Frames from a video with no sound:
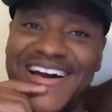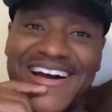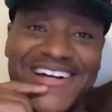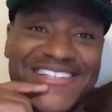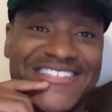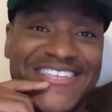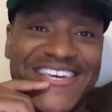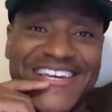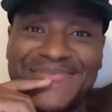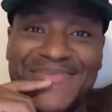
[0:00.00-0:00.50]

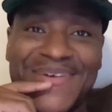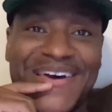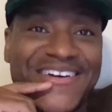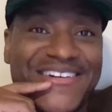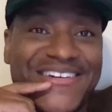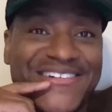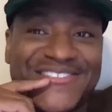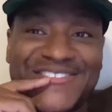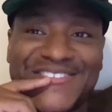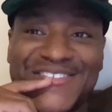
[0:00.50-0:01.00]
context
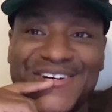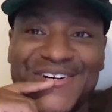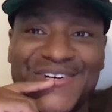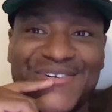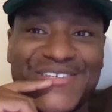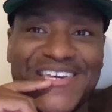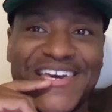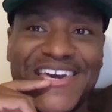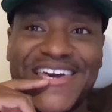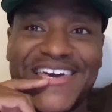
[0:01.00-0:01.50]
matters. So
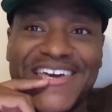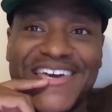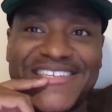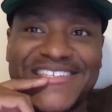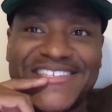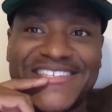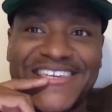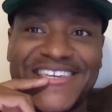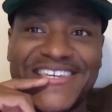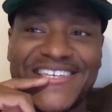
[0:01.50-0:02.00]
yeah,
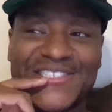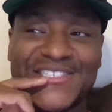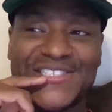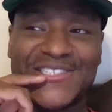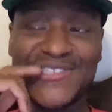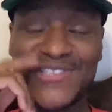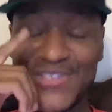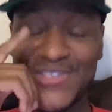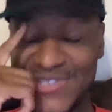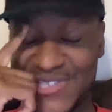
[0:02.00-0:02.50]
it's
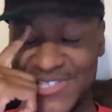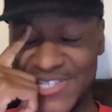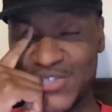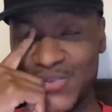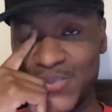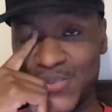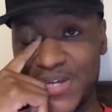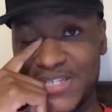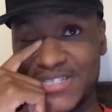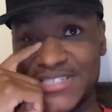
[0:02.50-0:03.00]

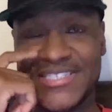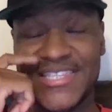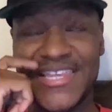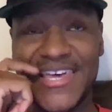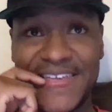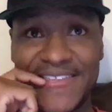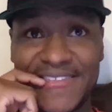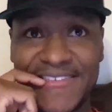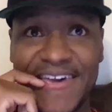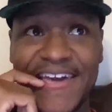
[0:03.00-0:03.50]
situations
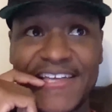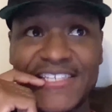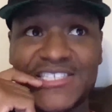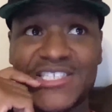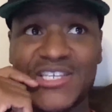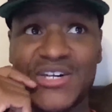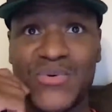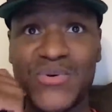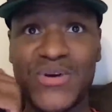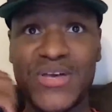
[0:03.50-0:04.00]
like that.
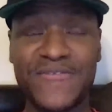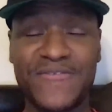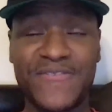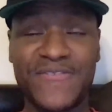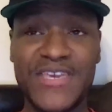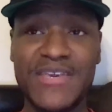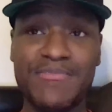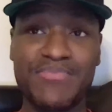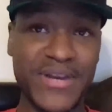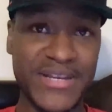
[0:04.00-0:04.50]
So if
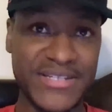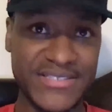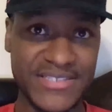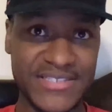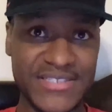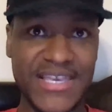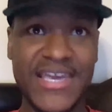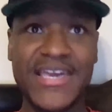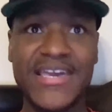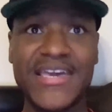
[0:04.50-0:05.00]
he brings
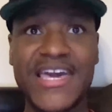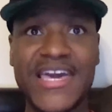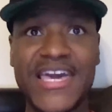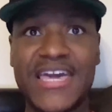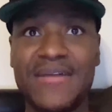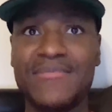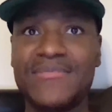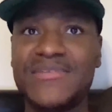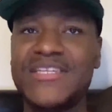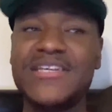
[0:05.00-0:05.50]
his A
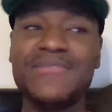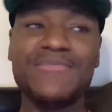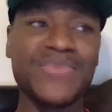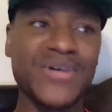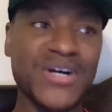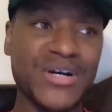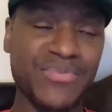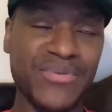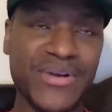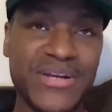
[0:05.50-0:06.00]
game, D
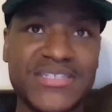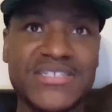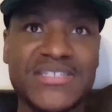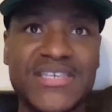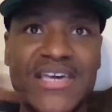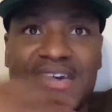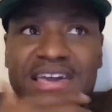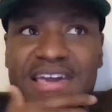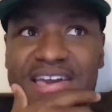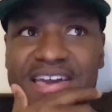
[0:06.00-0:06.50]
Book brings his
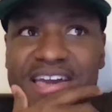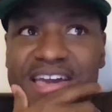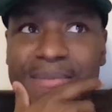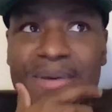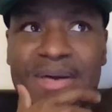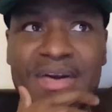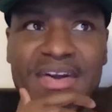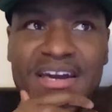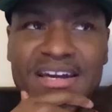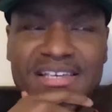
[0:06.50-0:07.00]
A game.
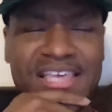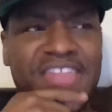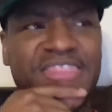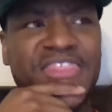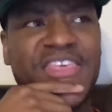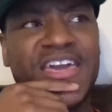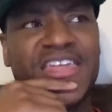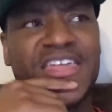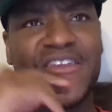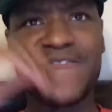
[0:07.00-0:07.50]
Because I
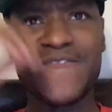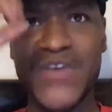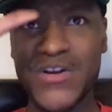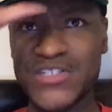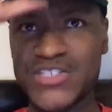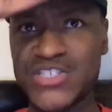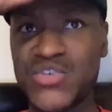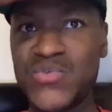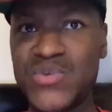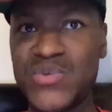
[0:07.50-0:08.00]
think in the
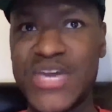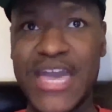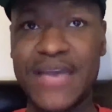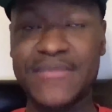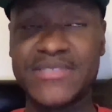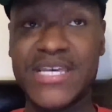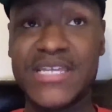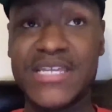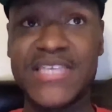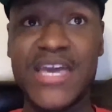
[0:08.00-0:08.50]
first two
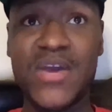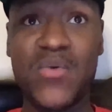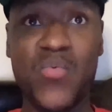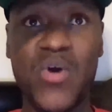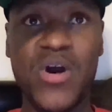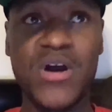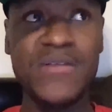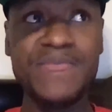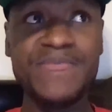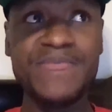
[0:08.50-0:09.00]
games that they
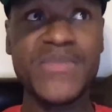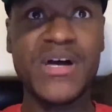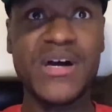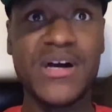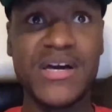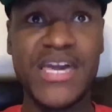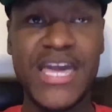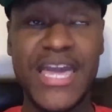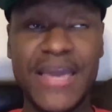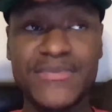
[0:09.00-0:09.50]
won,
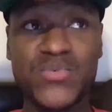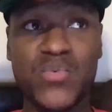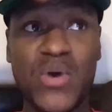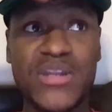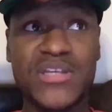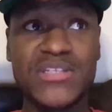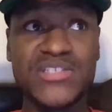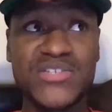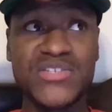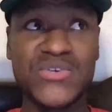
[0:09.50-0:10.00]
games
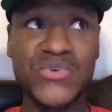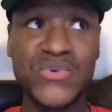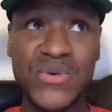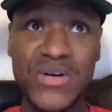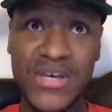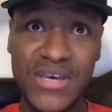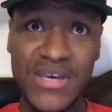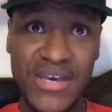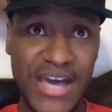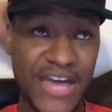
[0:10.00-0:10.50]
1 and 2,
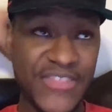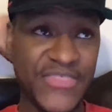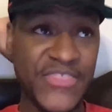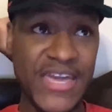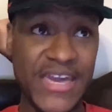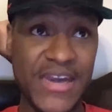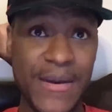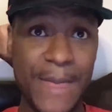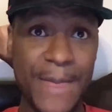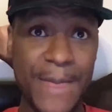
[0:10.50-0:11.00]
I
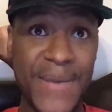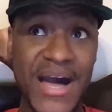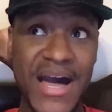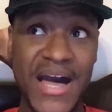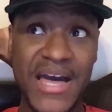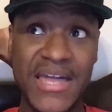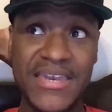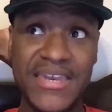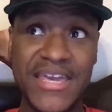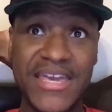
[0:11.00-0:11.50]
think
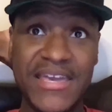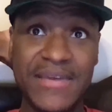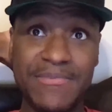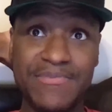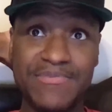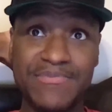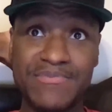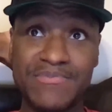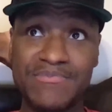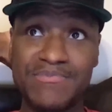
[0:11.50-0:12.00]
combined they
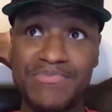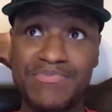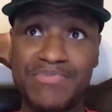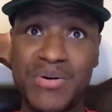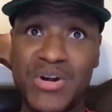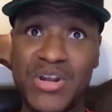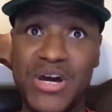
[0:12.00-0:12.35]
put